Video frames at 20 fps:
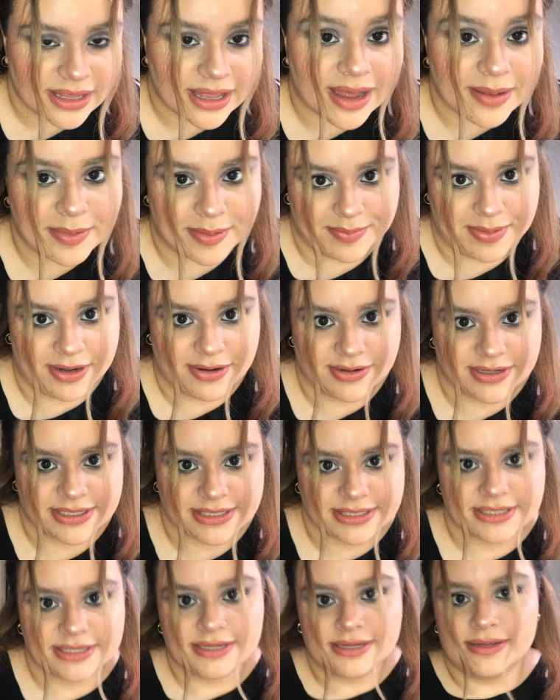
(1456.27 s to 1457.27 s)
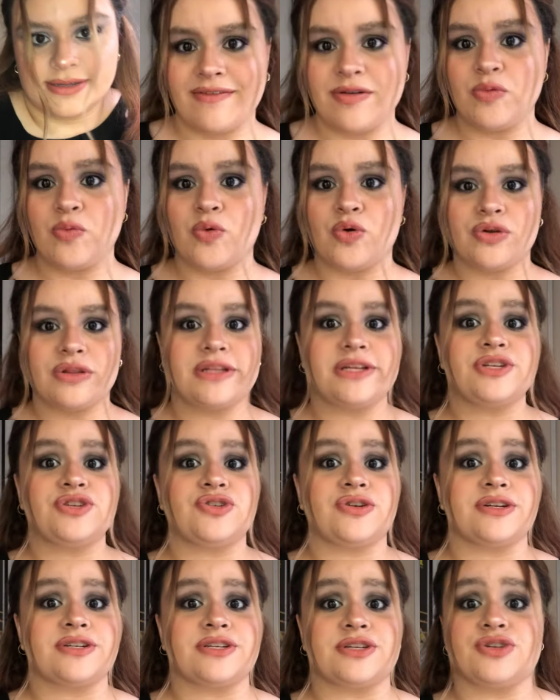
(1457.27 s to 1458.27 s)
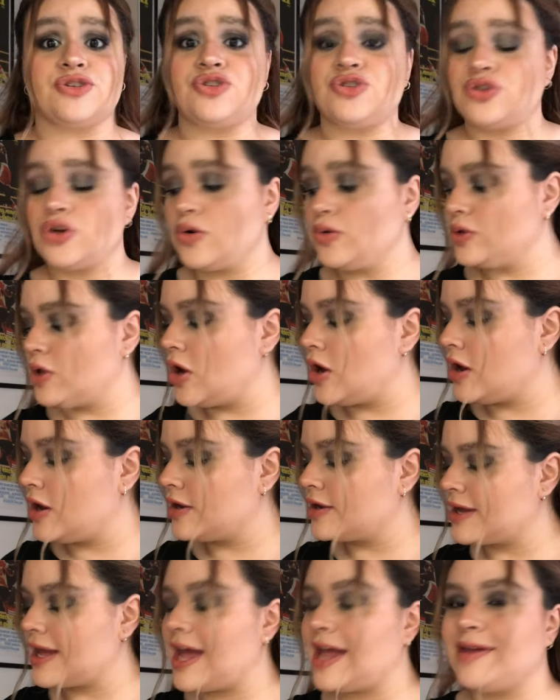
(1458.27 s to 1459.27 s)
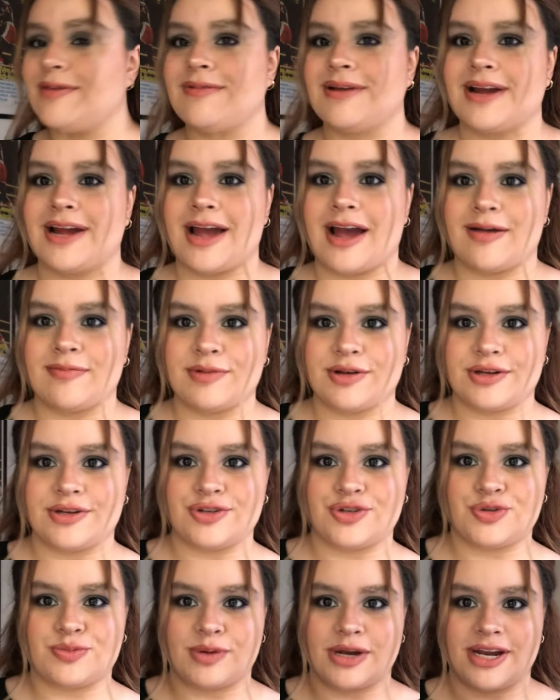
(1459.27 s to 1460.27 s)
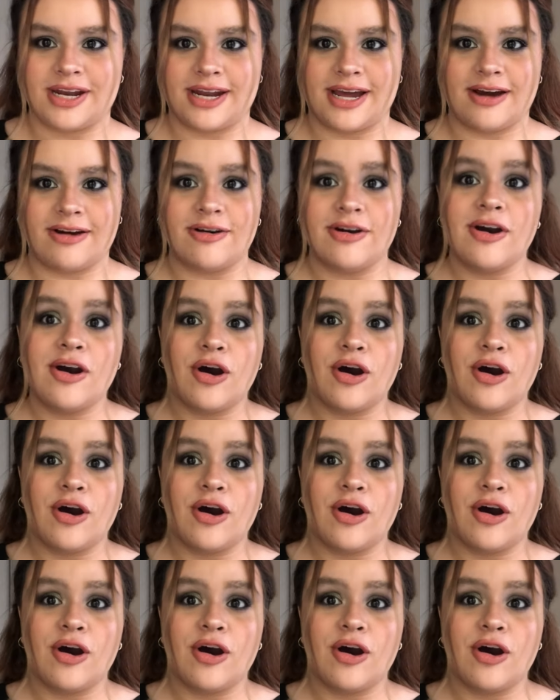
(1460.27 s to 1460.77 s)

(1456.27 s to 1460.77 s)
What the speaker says: I'm embarrassed. haven't worn this dress in so long. Anyway, I'm gonna spray it now.